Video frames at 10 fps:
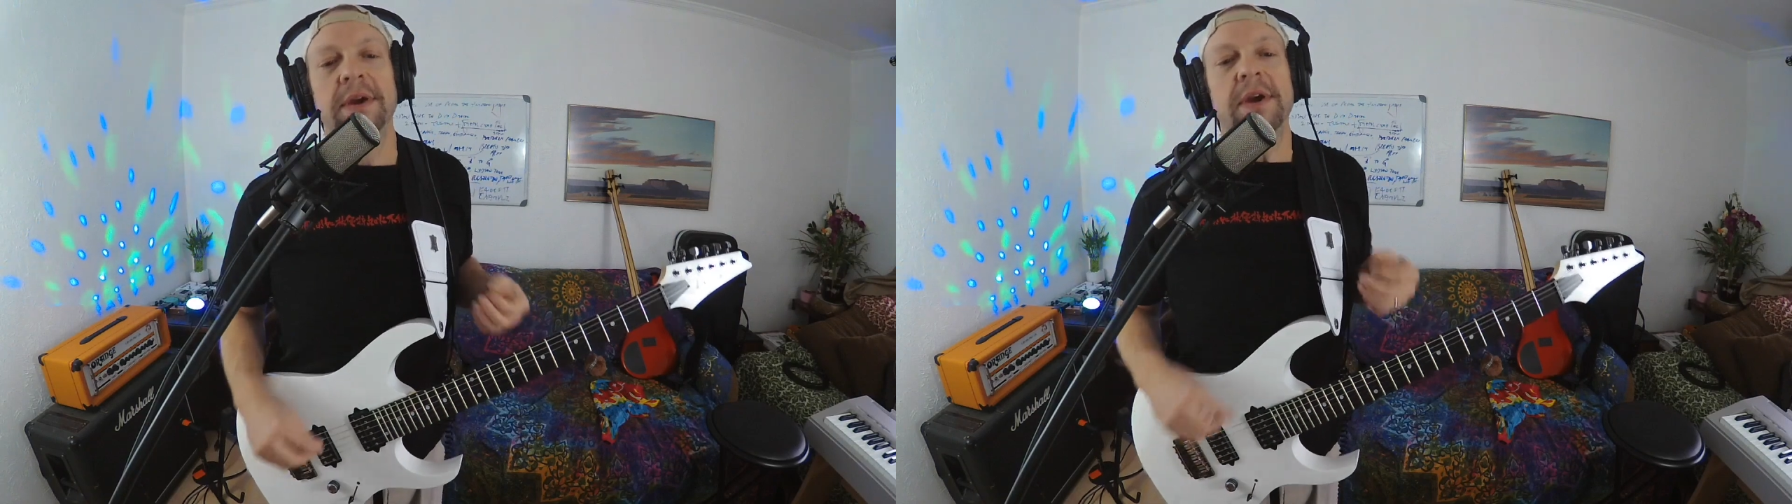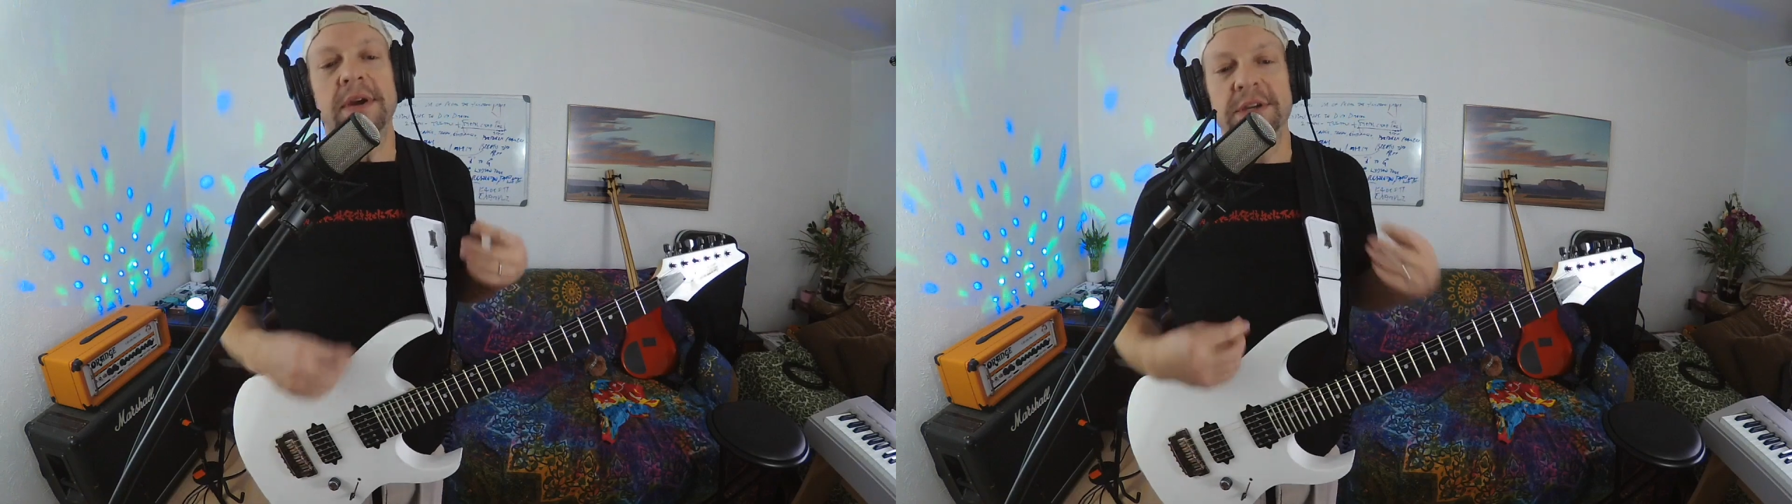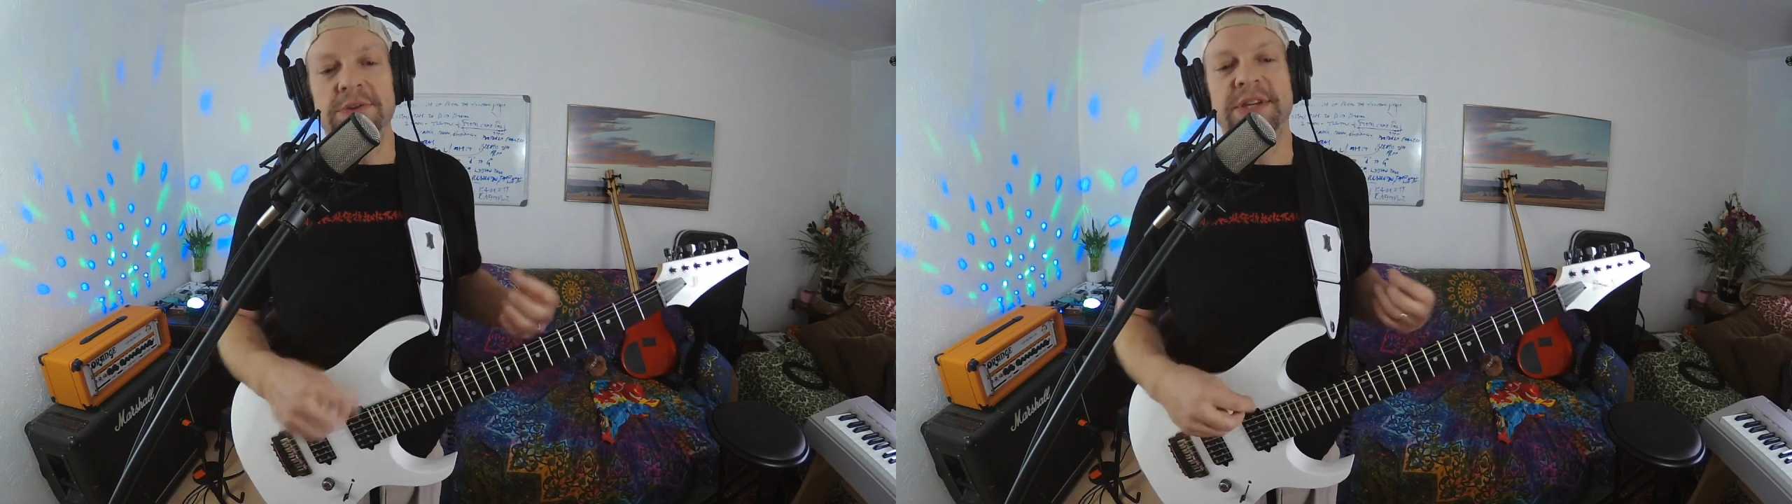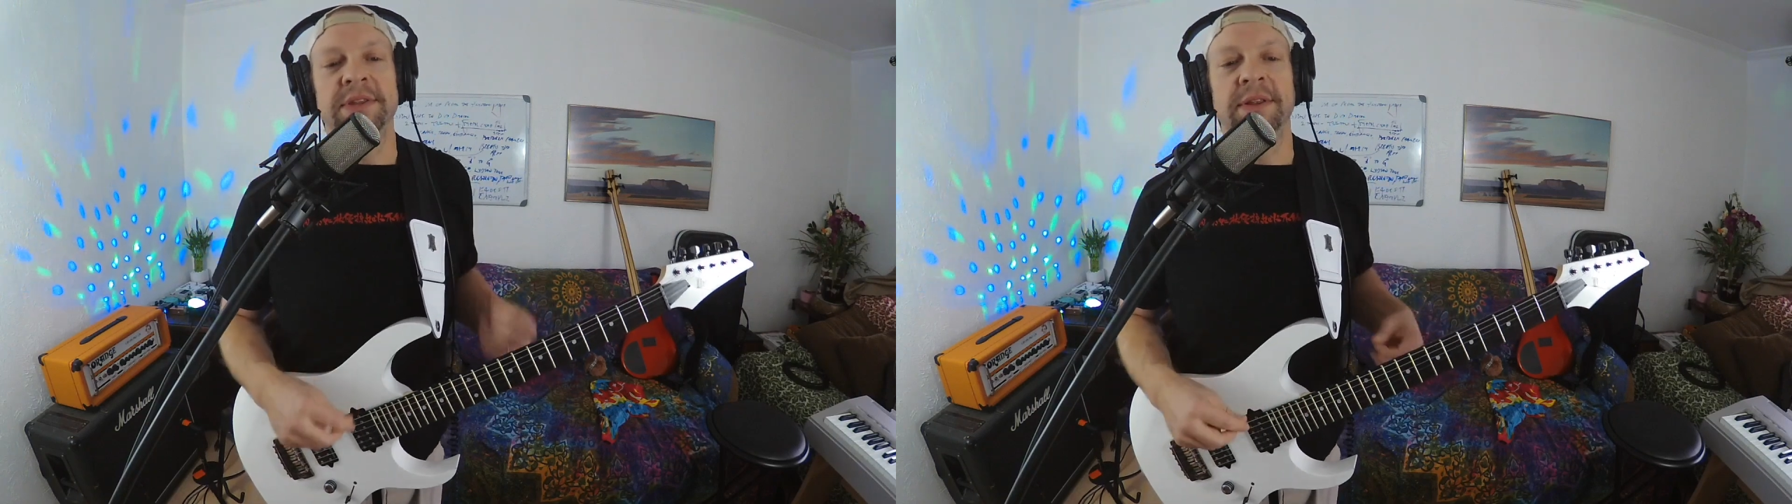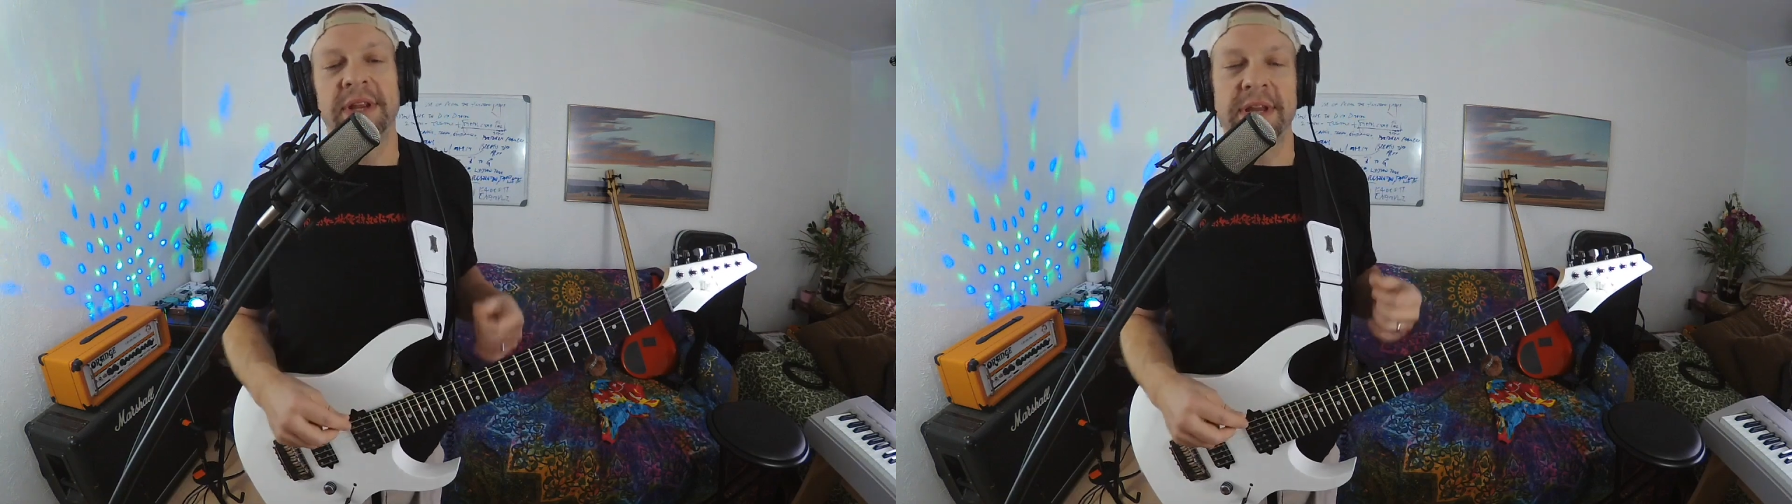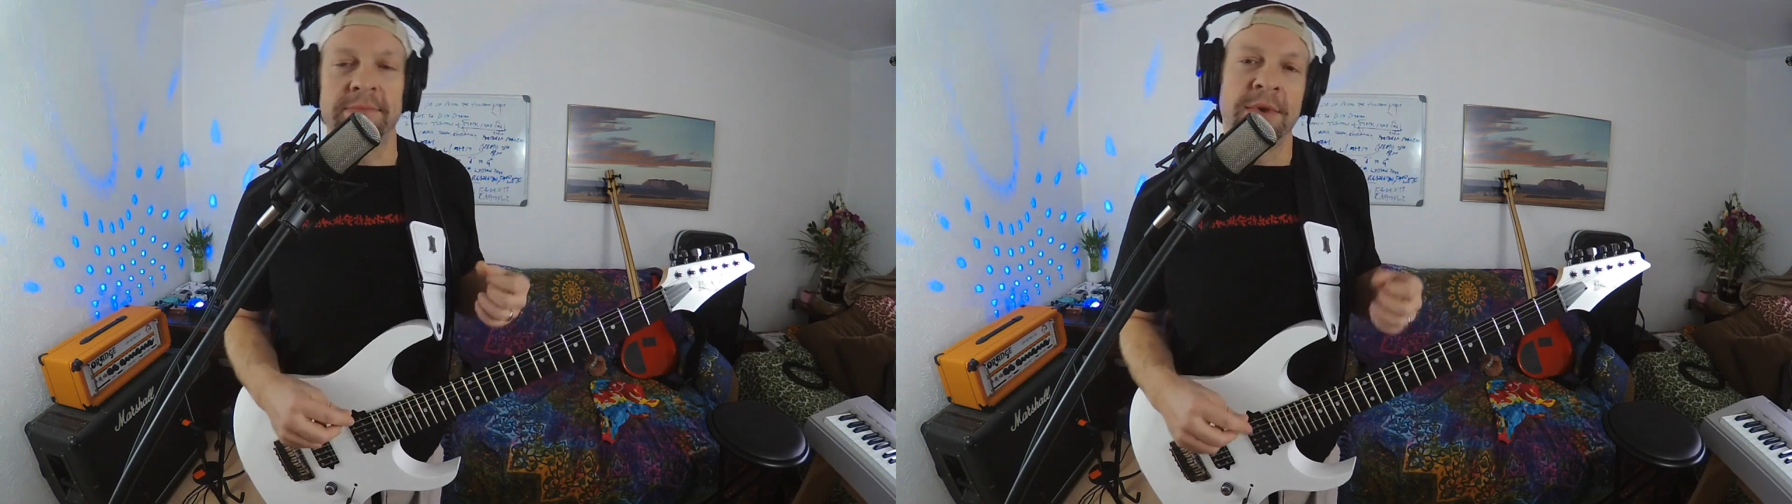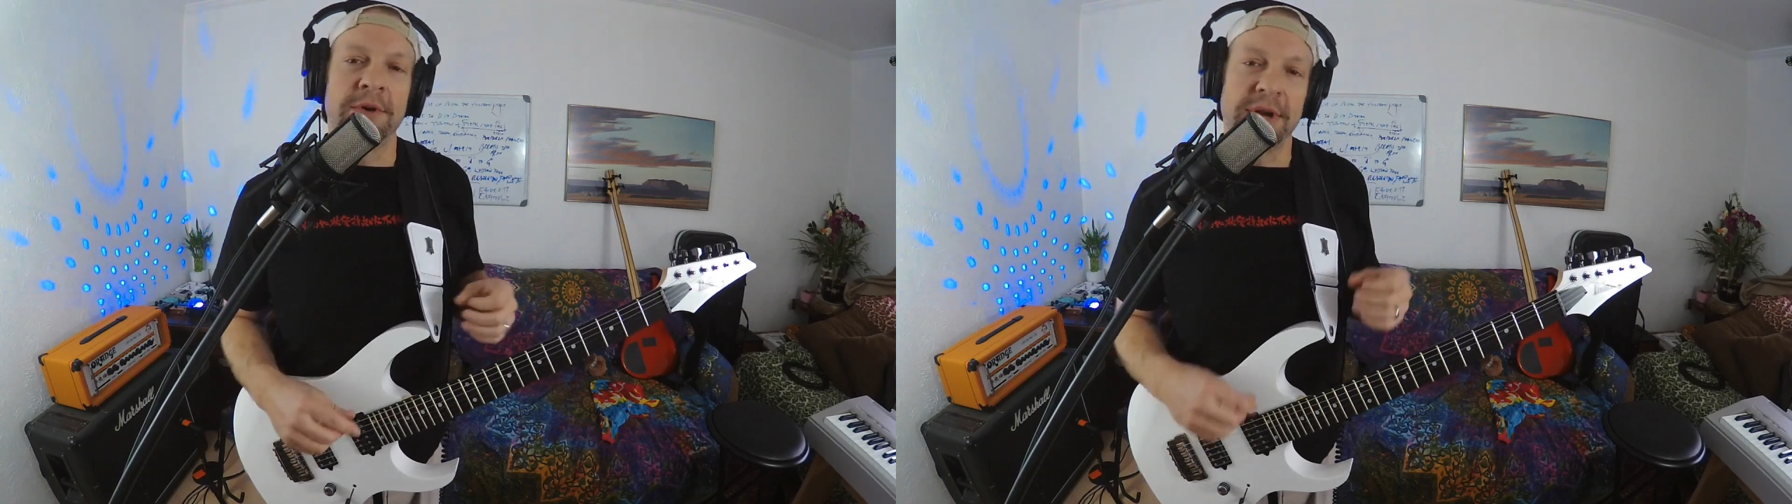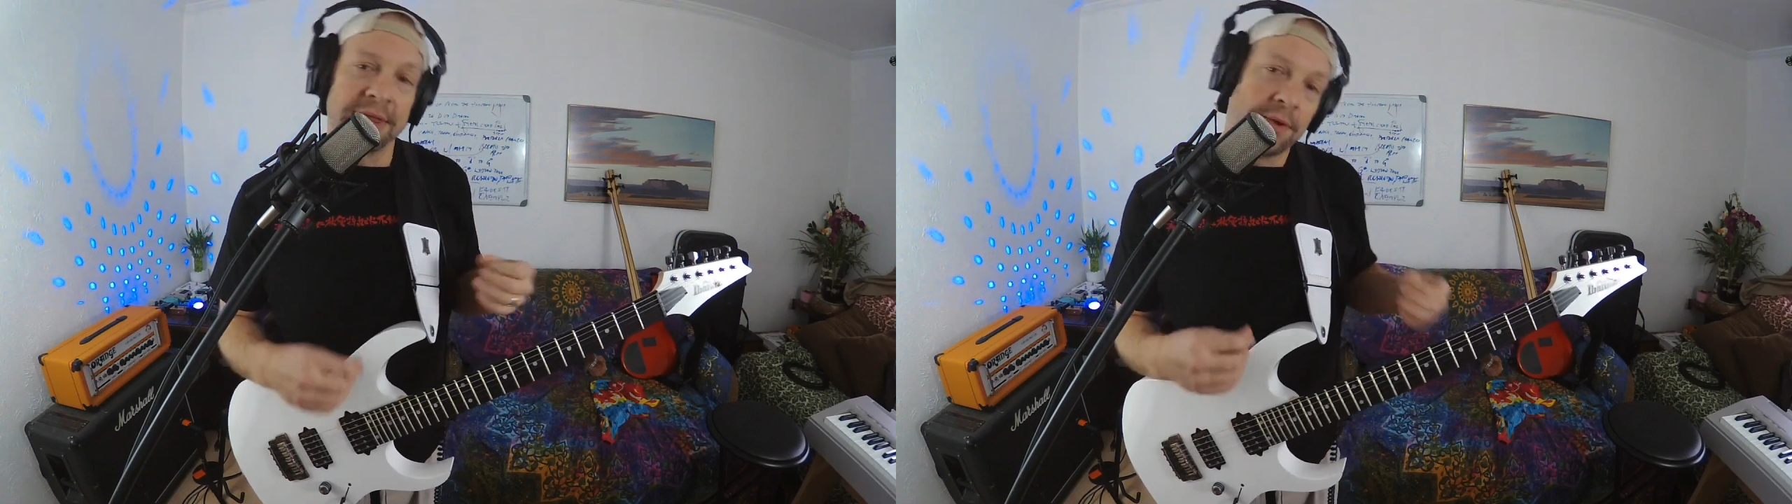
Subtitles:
using the Lydian mode in